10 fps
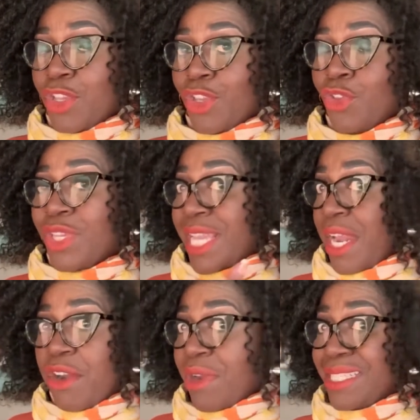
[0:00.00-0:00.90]
You
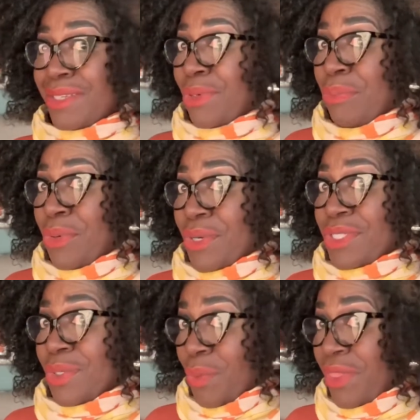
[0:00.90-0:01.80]
cannot write a
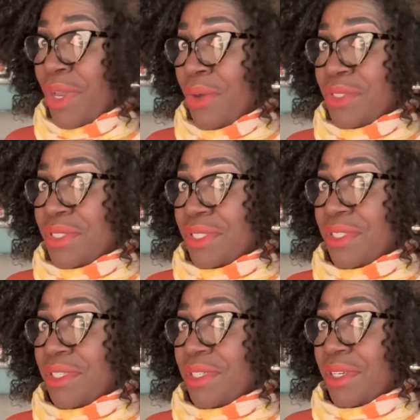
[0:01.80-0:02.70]
report without
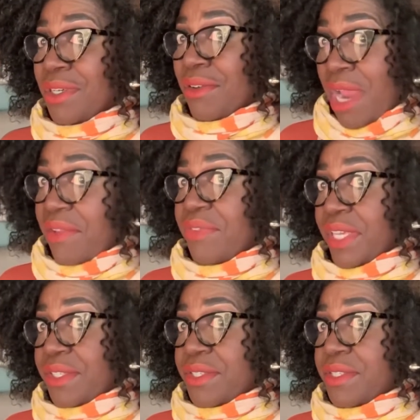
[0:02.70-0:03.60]

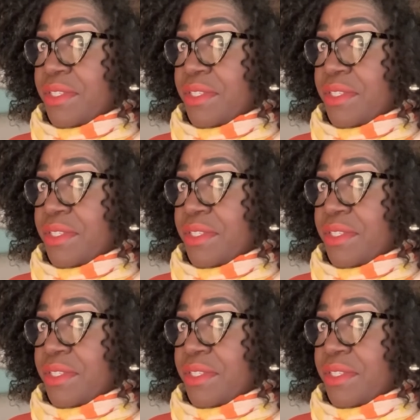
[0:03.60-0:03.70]
graphics.